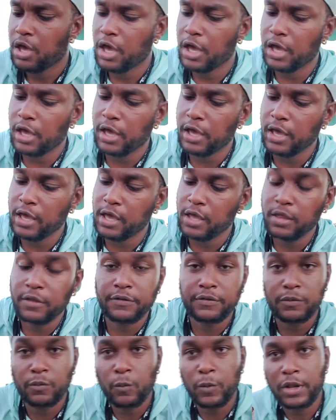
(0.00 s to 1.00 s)

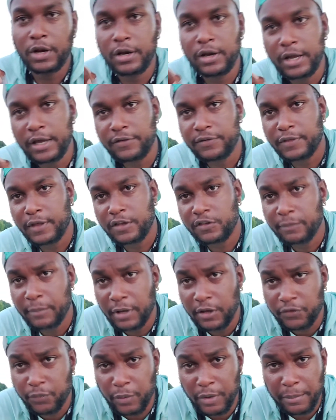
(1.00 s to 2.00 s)
One of the nice things
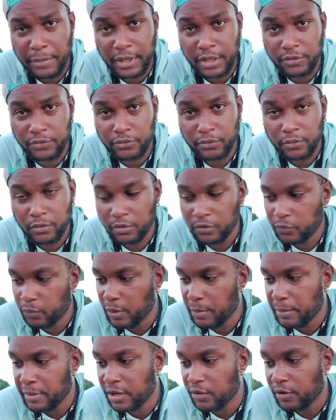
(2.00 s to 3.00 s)
about swim
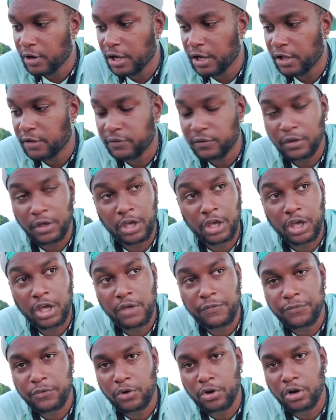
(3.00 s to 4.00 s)
bait rods,
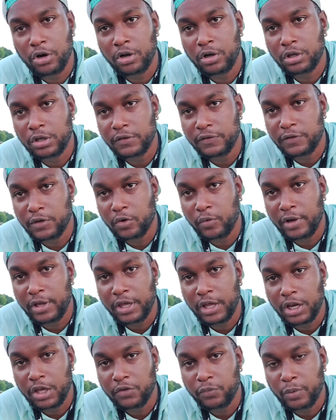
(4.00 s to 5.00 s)
if you're
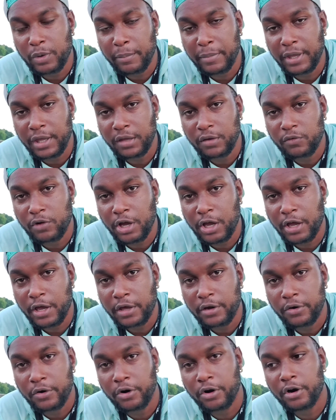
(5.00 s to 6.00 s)
considering getting a swim bait
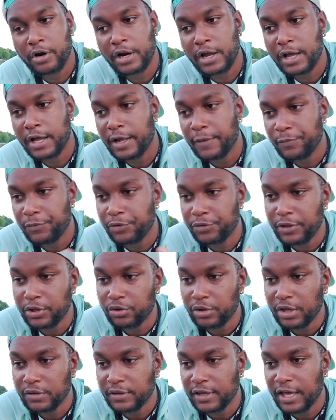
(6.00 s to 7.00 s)
rod, or you
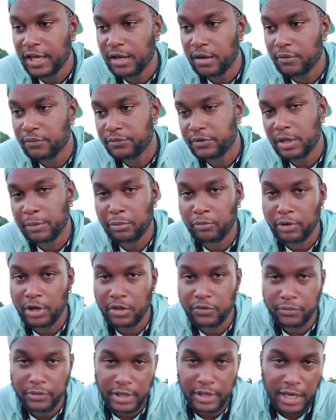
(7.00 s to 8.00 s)
think you have to have separate
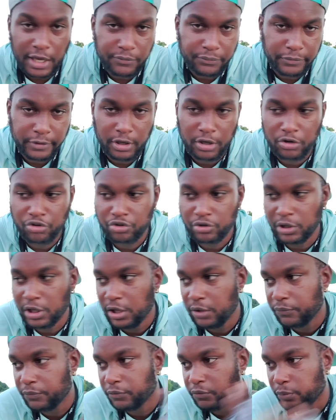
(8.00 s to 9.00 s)
rods for catfish
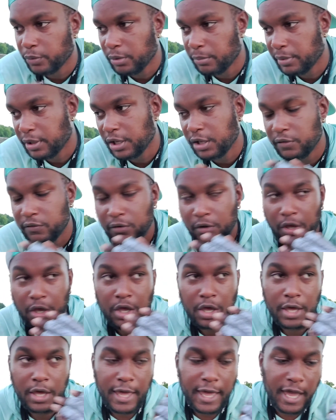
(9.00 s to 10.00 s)
and for swim baits,
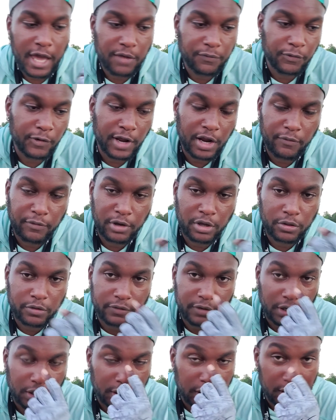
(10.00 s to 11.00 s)
and for every
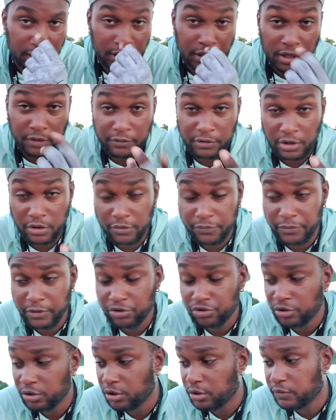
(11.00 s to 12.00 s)
other technique and every other
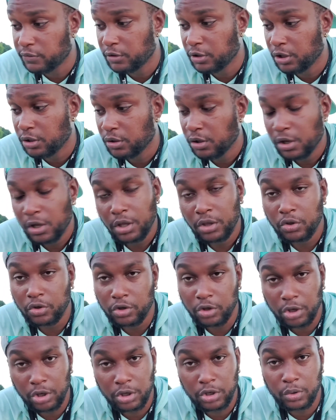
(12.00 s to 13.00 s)
fish under the sun,
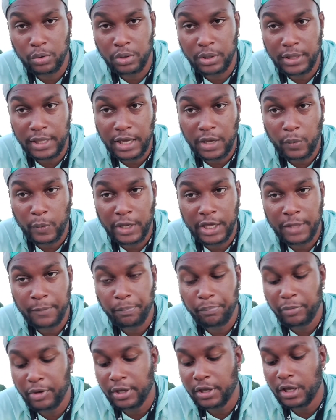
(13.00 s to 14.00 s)
you could do it that
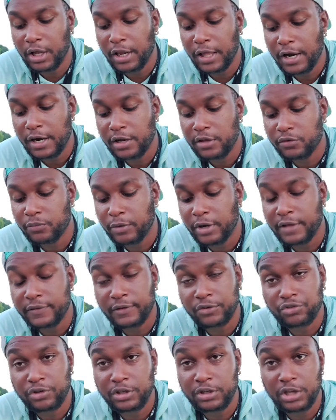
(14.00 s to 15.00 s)
way, but a lot of these
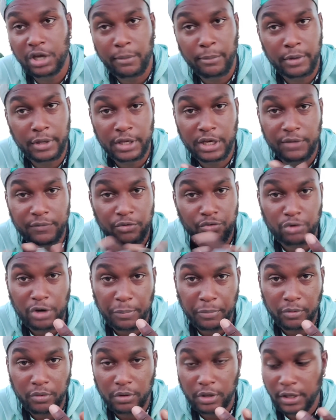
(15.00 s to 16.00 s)
rods actually double and even
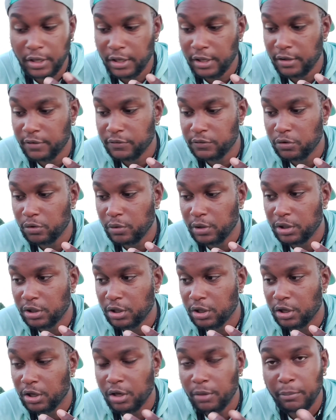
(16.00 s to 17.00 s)
triple as doing
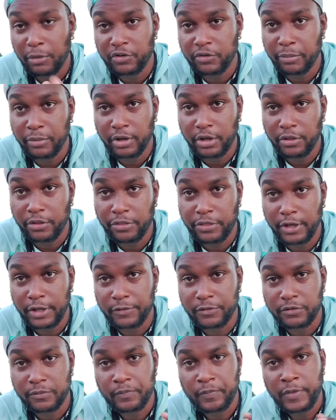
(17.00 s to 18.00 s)
multiple other
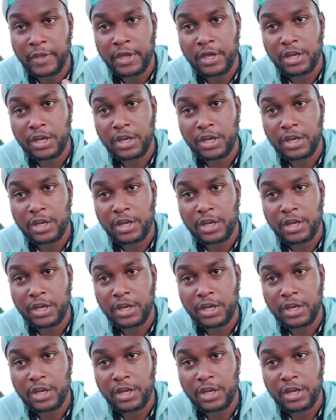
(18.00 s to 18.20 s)
things.